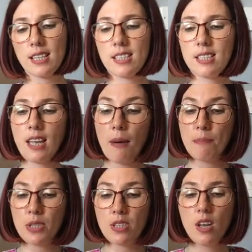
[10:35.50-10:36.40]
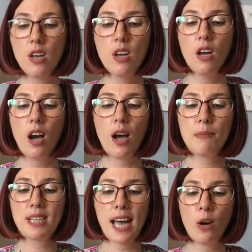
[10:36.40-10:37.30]
steps
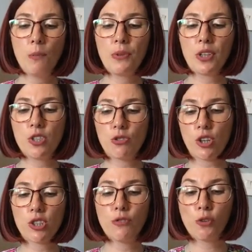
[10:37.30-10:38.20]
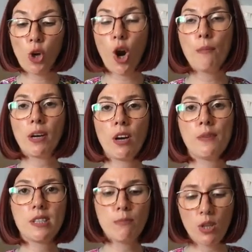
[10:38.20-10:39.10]
to help the construction of your garment go
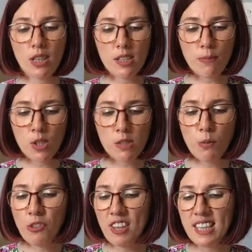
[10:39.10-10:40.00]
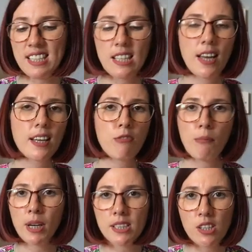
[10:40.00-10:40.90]
as smoothly as possible. Things like
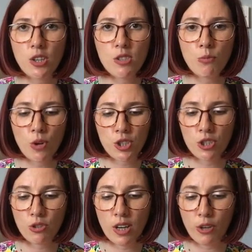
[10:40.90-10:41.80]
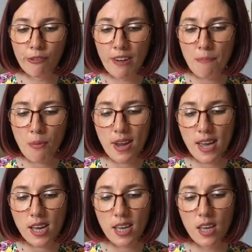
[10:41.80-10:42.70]
reminding you to wash and dry your
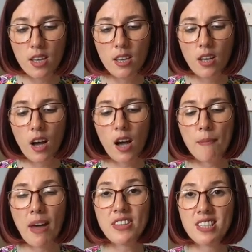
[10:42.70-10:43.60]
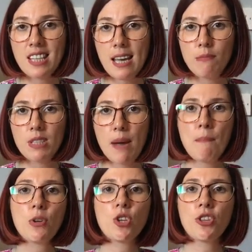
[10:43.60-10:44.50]
fabric at the same
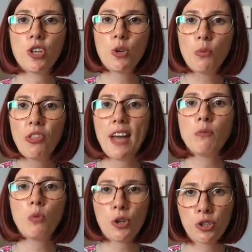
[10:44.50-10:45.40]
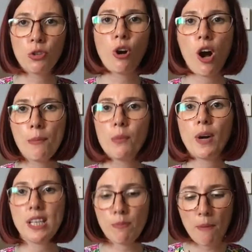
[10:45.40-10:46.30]
temperature that you will then wash your garment
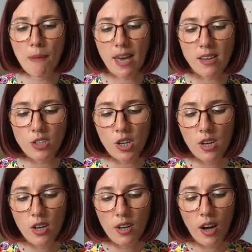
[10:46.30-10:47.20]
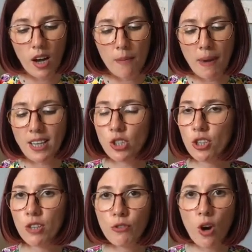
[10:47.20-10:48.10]
when it's been made. Making sure
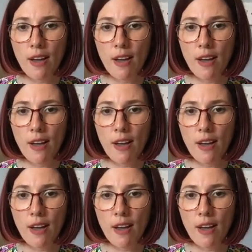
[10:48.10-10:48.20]
that you've got